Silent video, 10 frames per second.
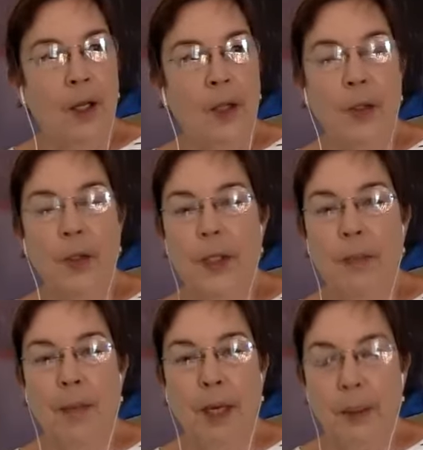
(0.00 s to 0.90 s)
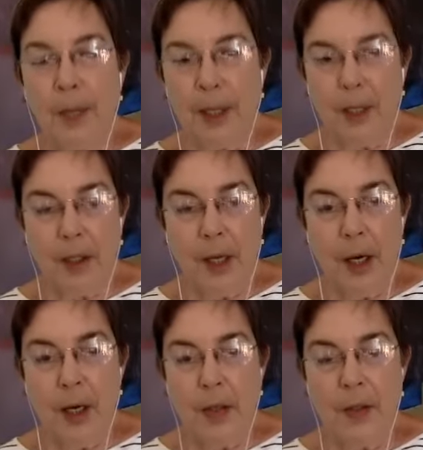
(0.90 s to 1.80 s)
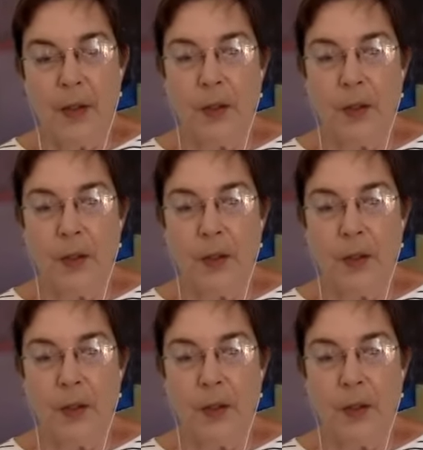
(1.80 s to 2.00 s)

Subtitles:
using my credit cards